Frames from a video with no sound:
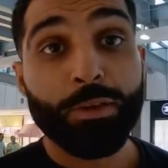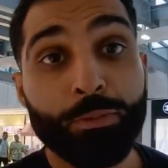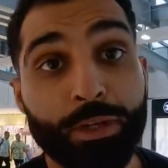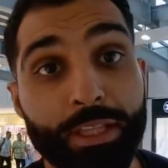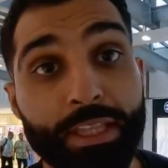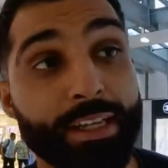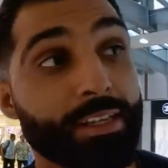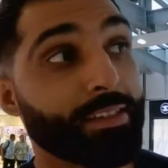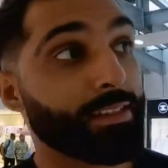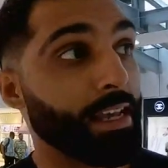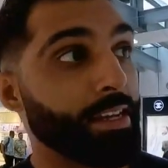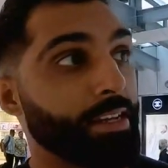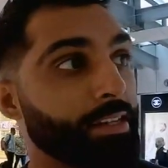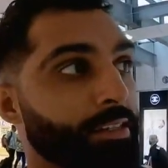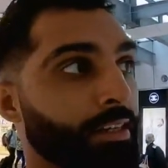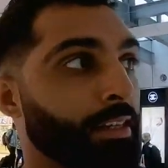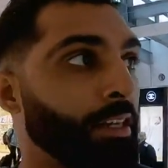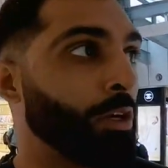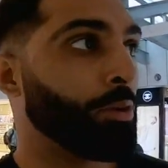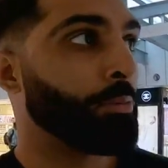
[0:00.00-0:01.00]
really
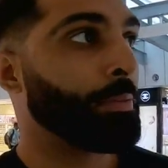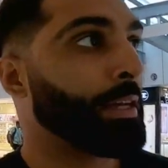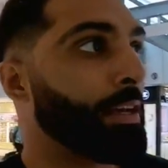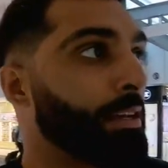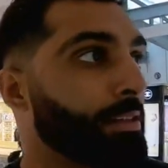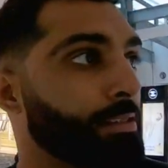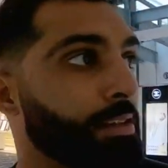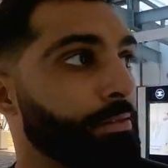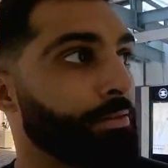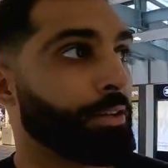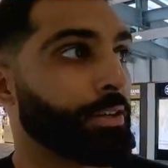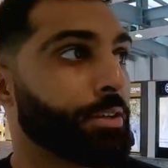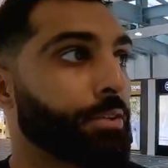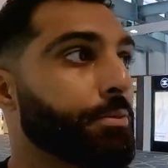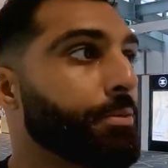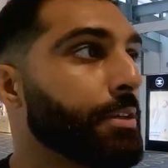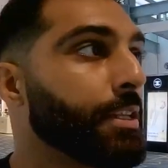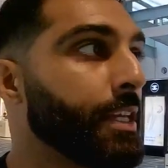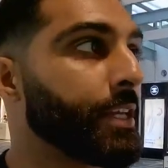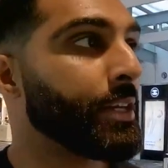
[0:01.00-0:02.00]
excited to go because I've heard
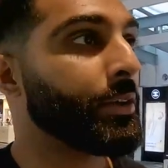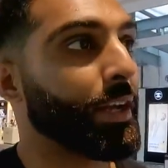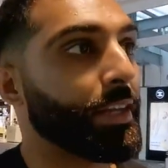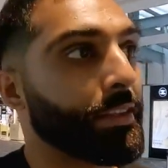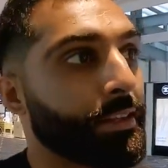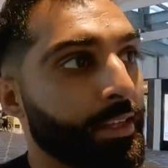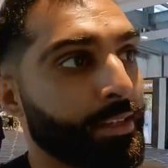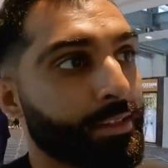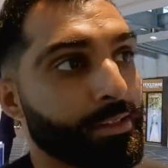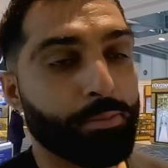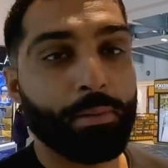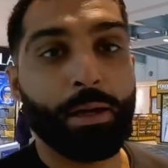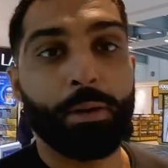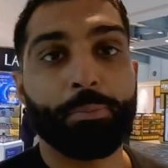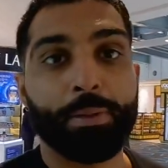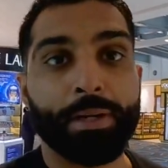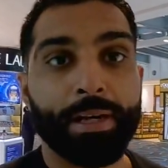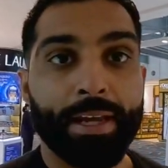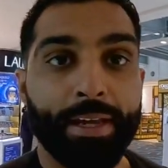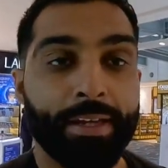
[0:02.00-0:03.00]
really great things
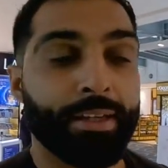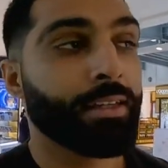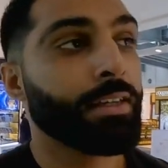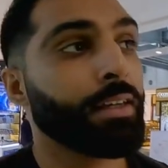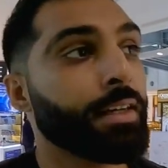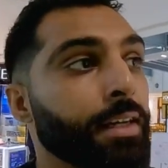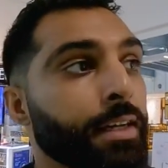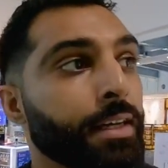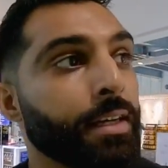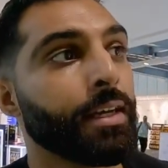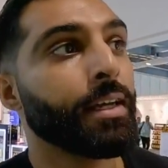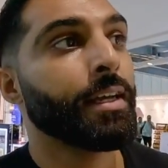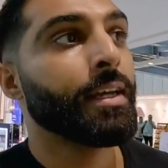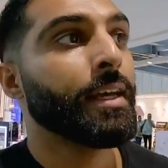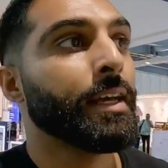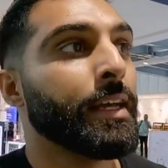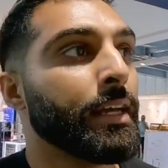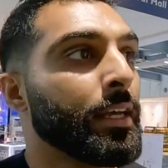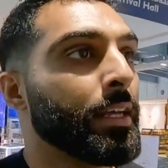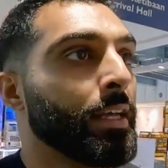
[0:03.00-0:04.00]
about Penang.
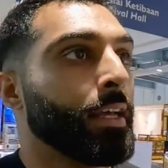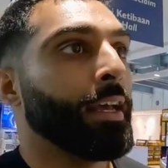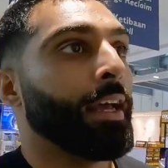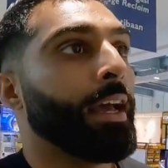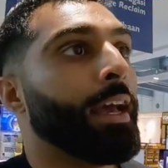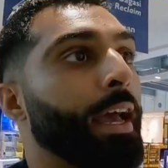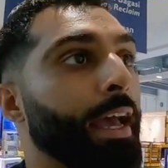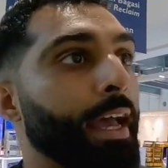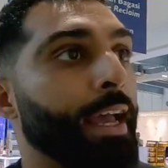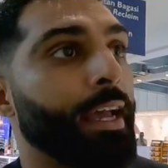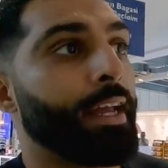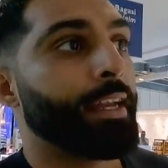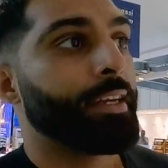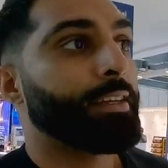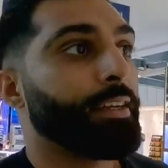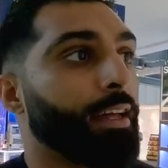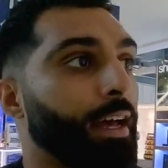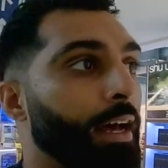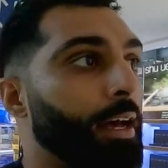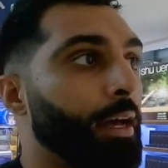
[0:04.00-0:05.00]

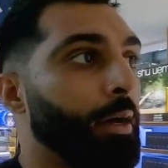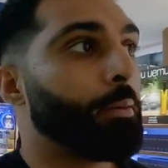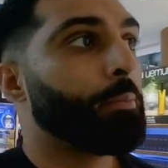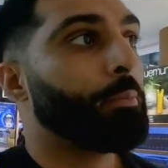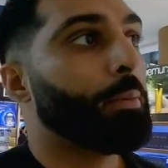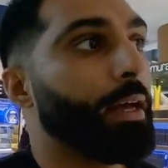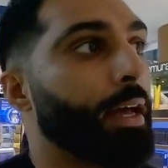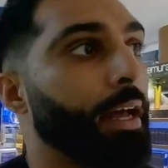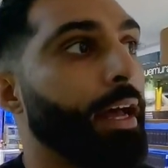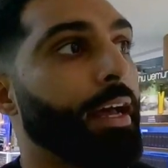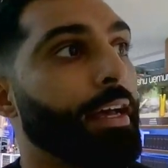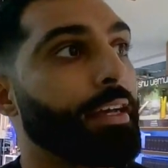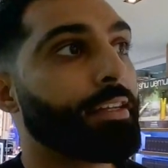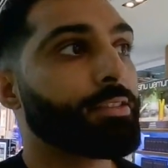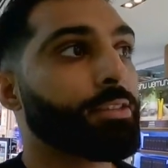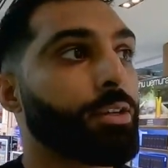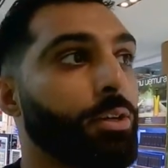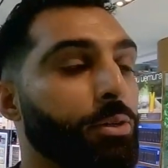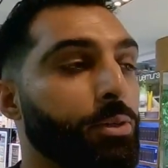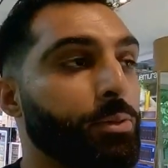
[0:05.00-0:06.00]
And
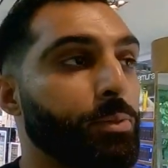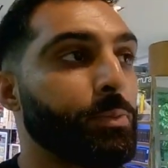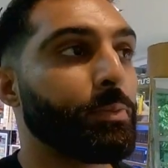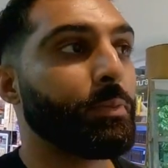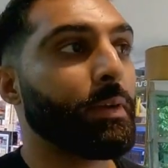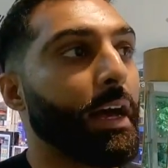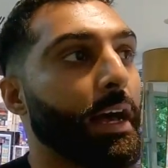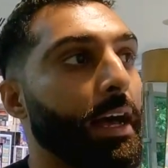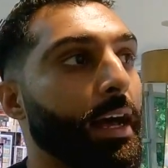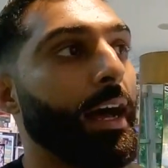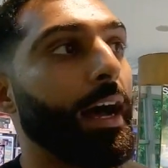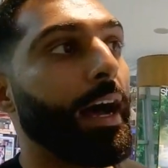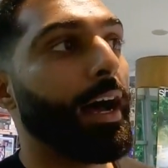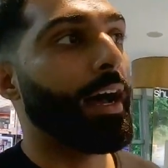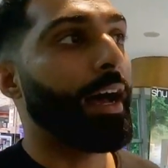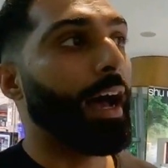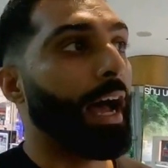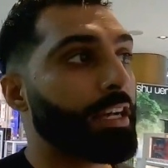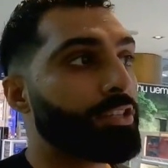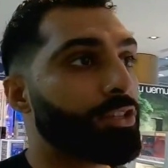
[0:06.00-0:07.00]
so
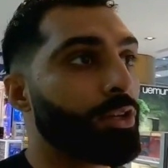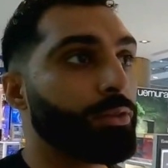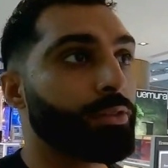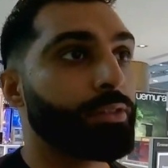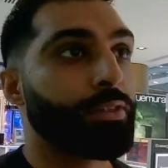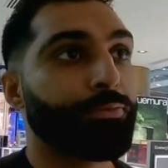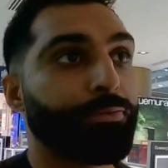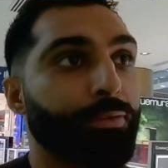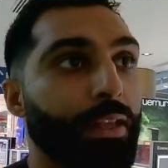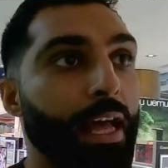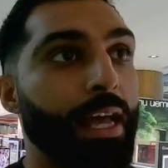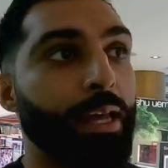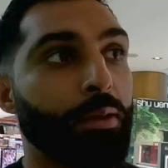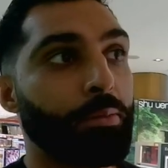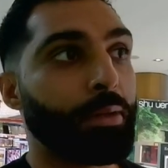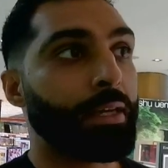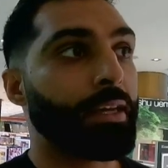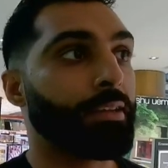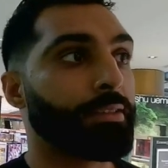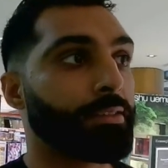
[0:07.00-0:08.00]
I chose to fly
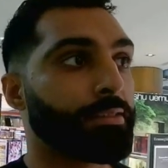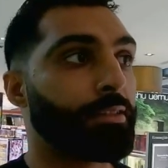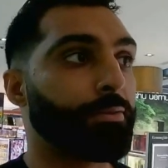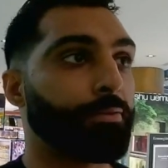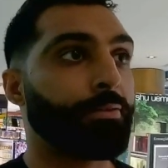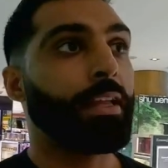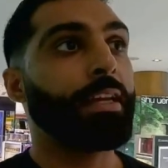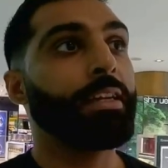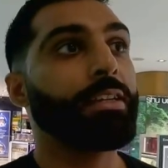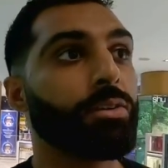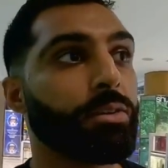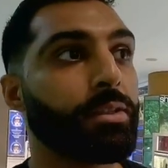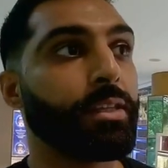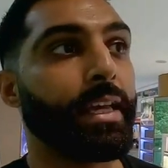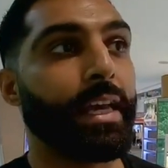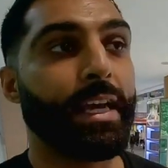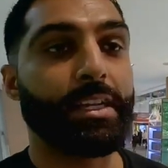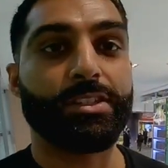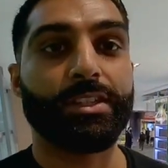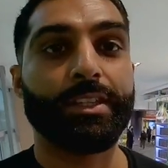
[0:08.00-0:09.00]
because the flight
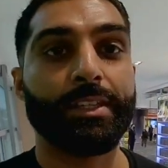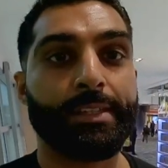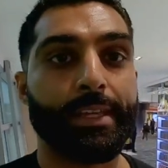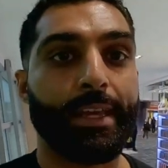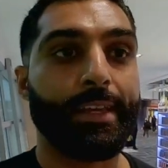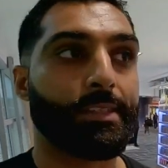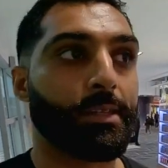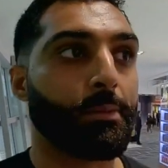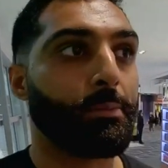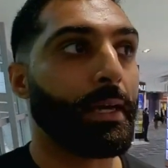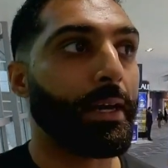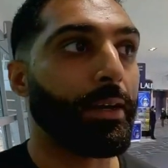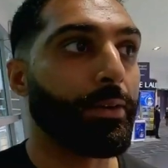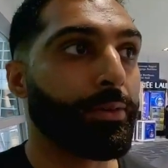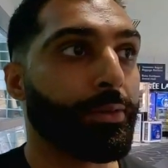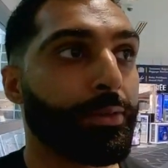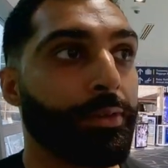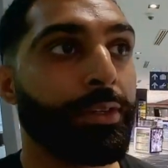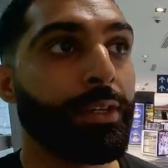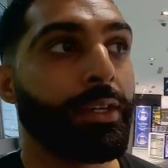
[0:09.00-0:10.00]
only actually takes
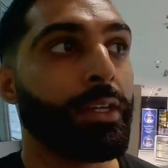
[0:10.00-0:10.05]
about